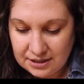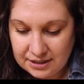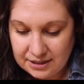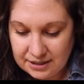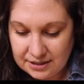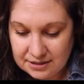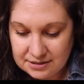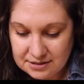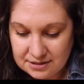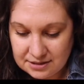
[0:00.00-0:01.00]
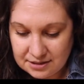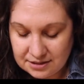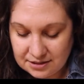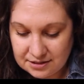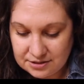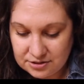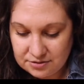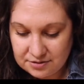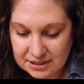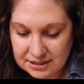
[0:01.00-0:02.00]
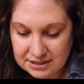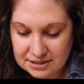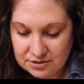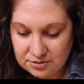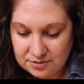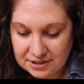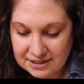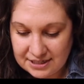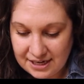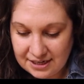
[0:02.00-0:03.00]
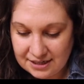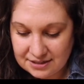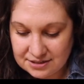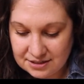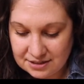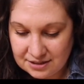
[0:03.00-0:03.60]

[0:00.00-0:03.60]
and to get it to connect,